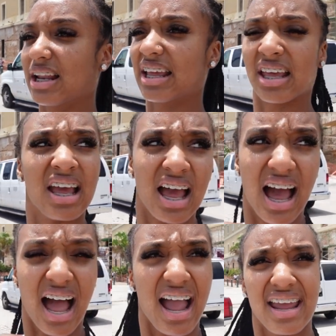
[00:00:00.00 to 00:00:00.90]
like
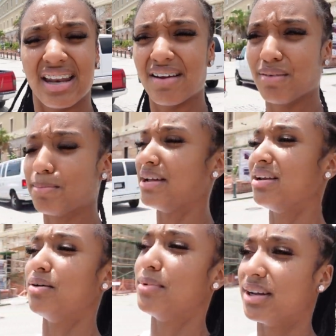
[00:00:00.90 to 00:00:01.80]
I ain't never been
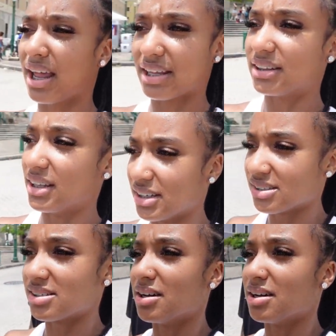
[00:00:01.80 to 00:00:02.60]
nowhere like this.